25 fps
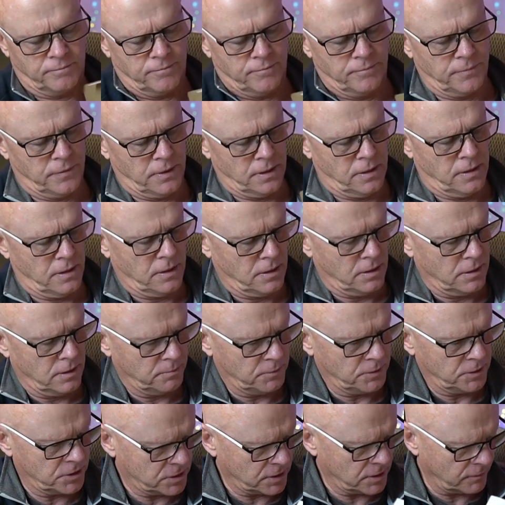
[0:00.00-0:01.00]

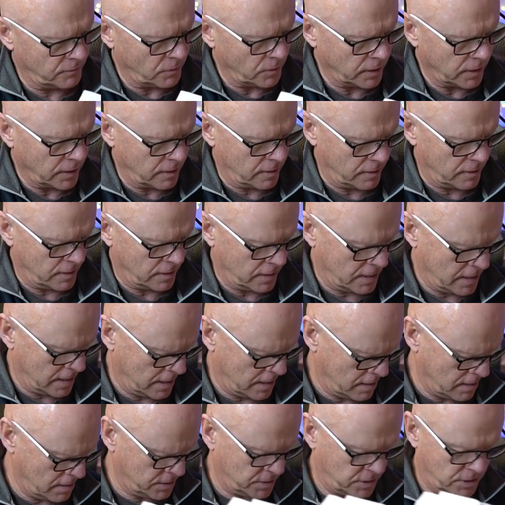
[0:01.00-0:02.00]
Let me just see if I can get that
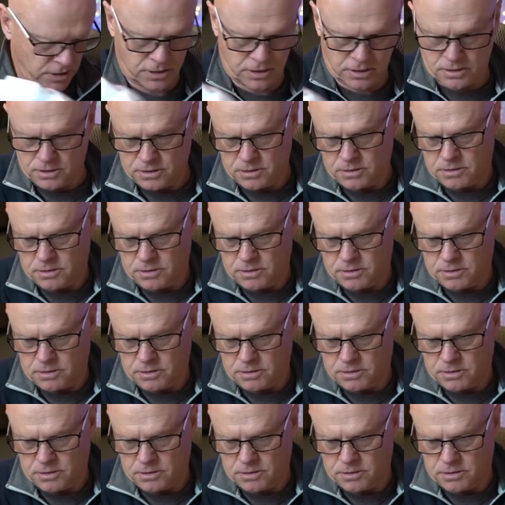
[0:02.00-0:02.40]
out.